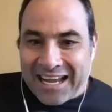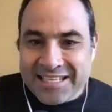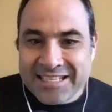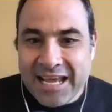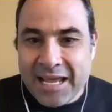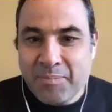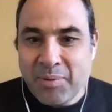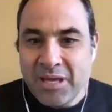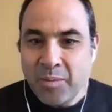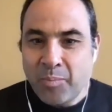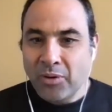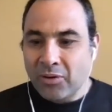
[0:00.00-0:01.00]
to say,
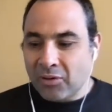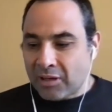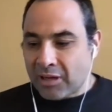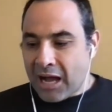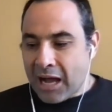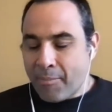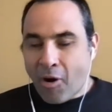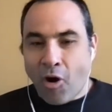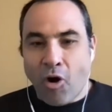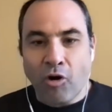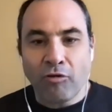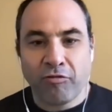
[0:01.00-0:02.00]
I'm
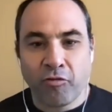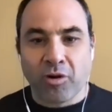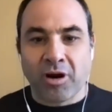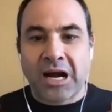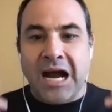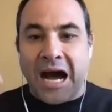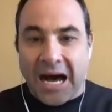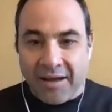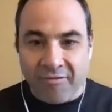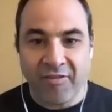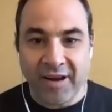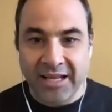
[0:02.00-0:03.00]
all for
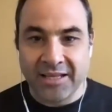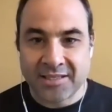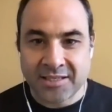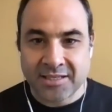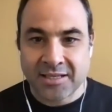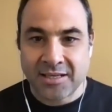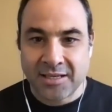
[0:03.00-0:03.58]
confidence.